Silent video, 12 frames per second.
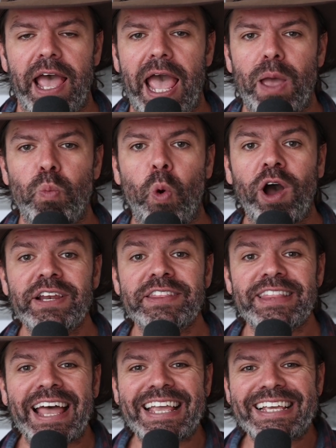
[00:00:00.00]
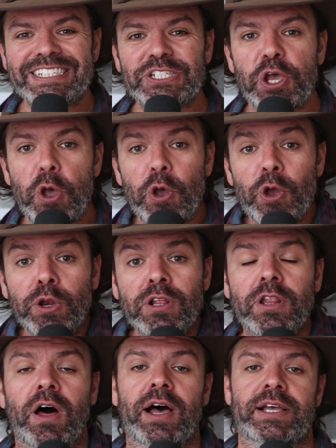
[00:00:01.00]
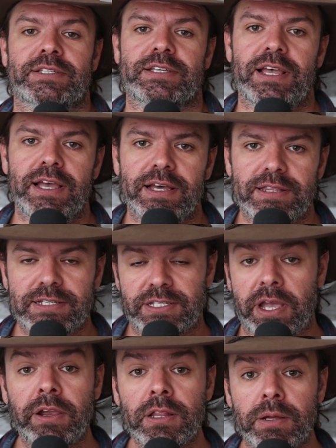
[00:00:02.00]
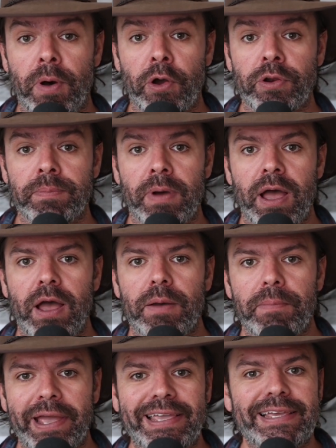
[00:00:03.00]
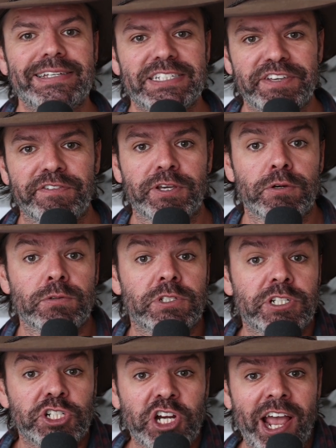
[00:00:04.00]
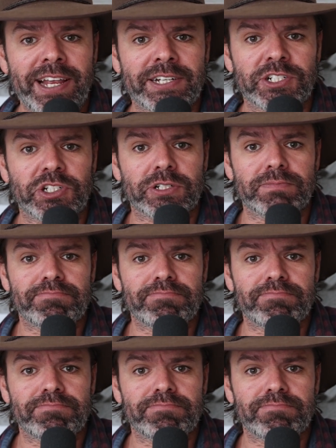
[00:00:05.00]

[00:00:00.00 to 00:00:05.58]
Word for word: And why did they internalize the cellular modem, making it difficult to change?